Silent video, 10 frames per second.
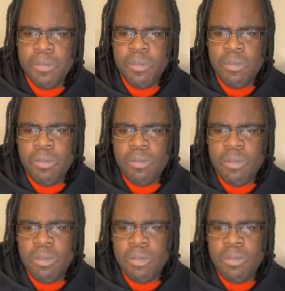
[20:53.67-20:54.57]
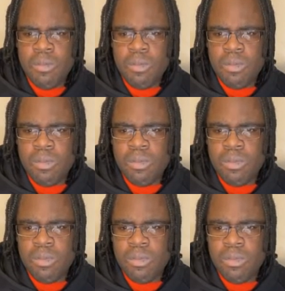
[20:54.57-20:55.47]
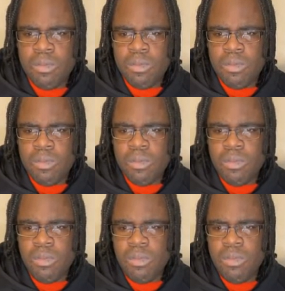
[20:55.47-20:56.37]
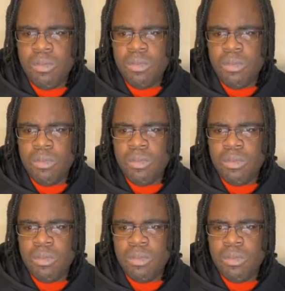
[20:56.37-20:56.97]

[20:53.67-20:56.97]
(silence)